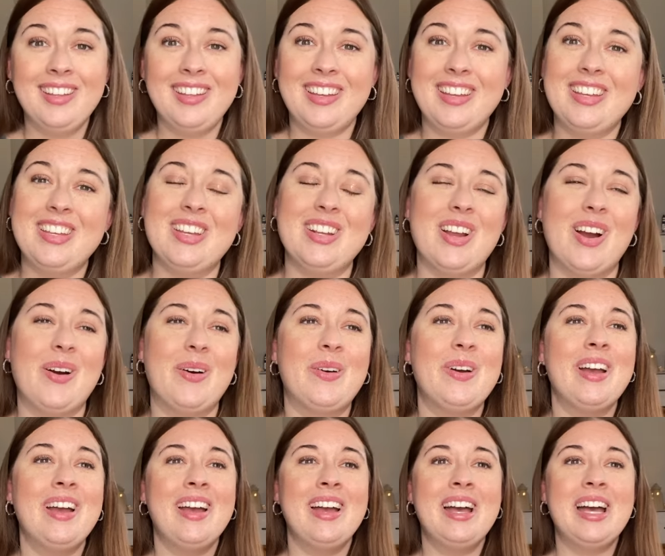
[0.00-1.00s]
You know,
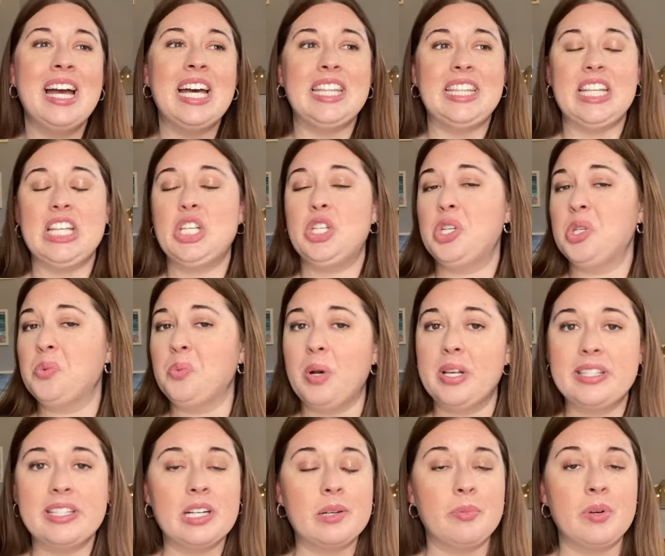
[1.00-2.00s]
this just
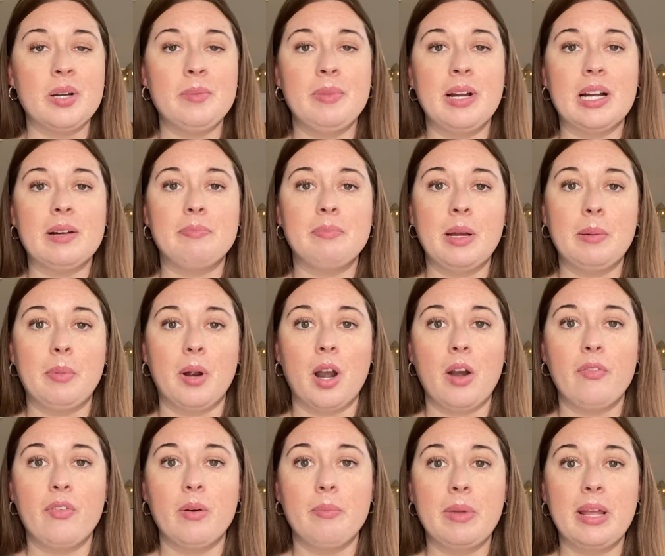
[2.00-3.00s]
wasn't a Bring Back My Bar
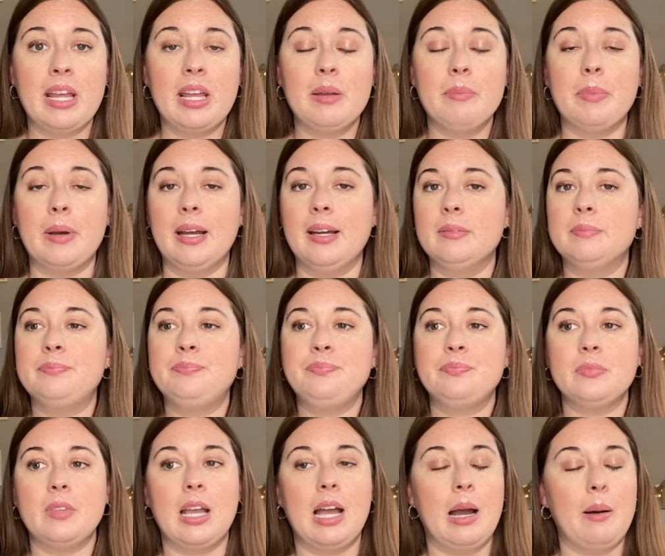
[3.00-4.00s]
for me, but
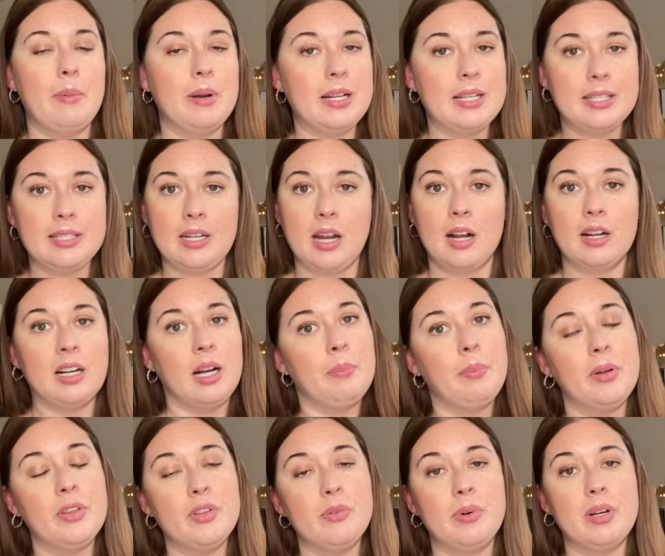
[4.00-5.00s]
I'm going to stock up
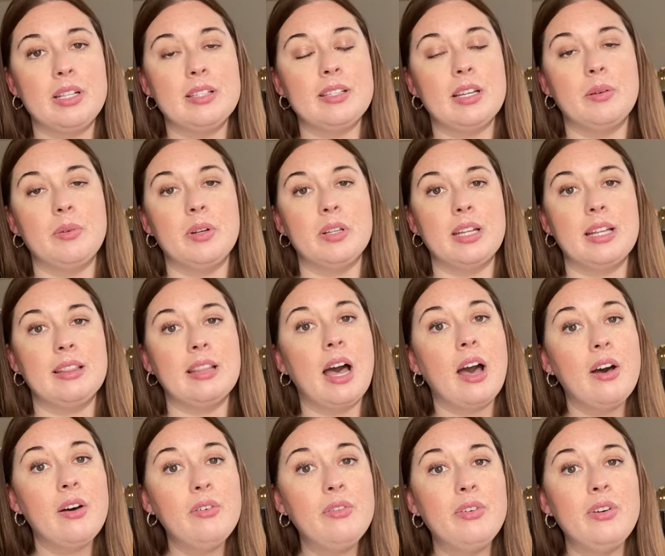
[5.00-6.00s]
on the ones I really
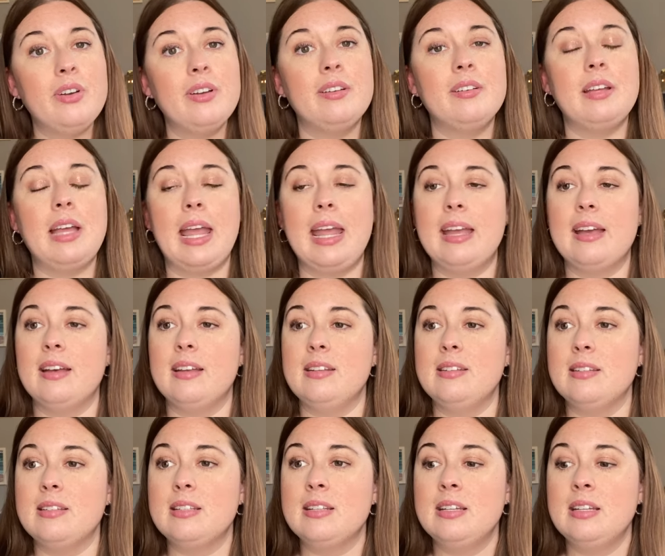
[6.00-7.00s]
love
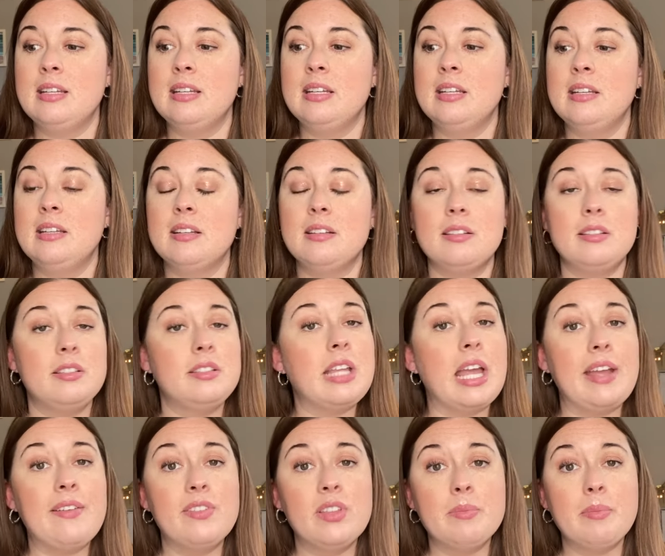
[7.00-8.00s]
and
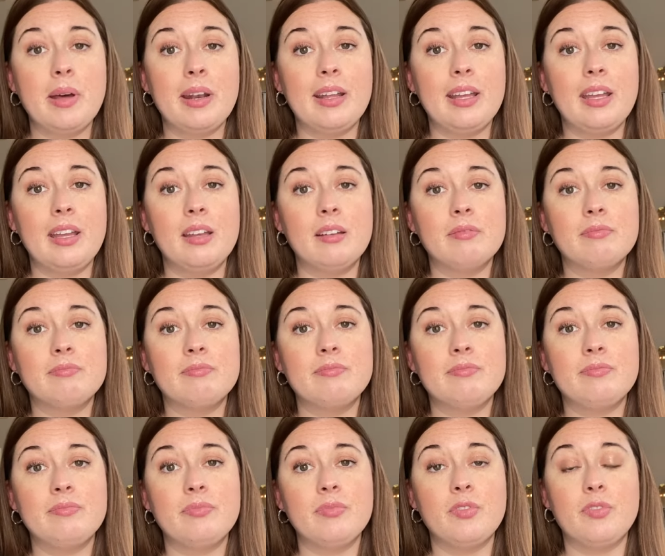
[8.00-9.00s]
save the money,
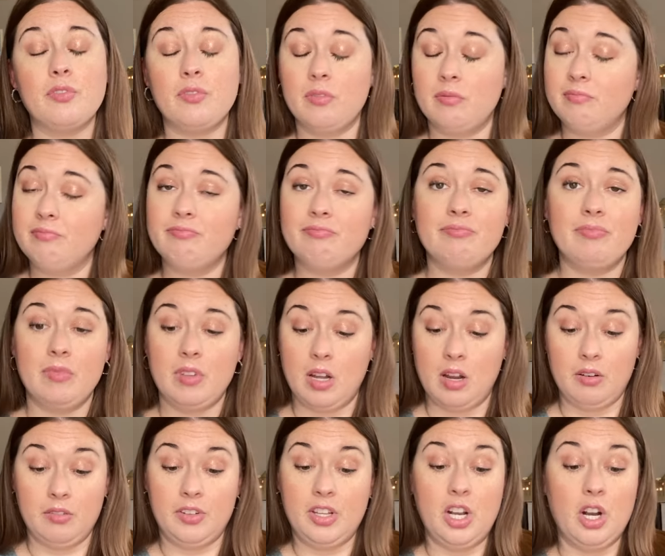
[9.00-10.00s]

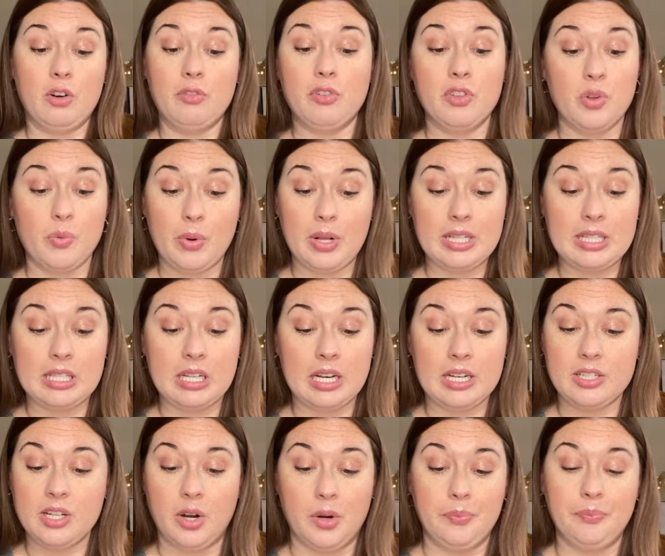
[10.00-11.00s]
you know, for the ones that I
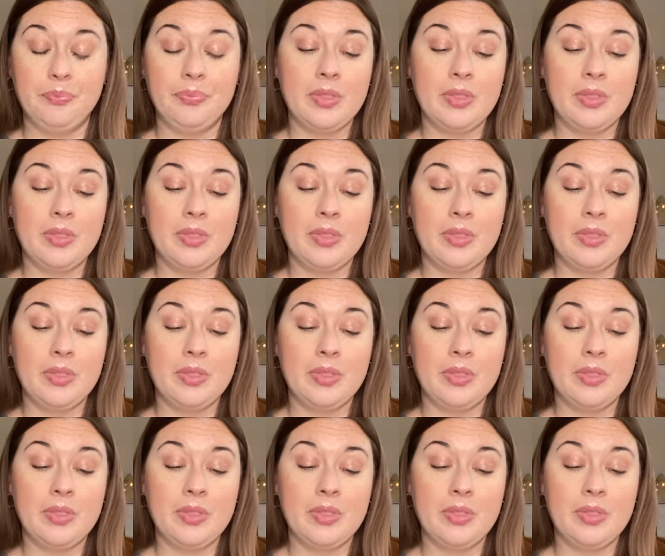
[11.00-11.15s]
don't.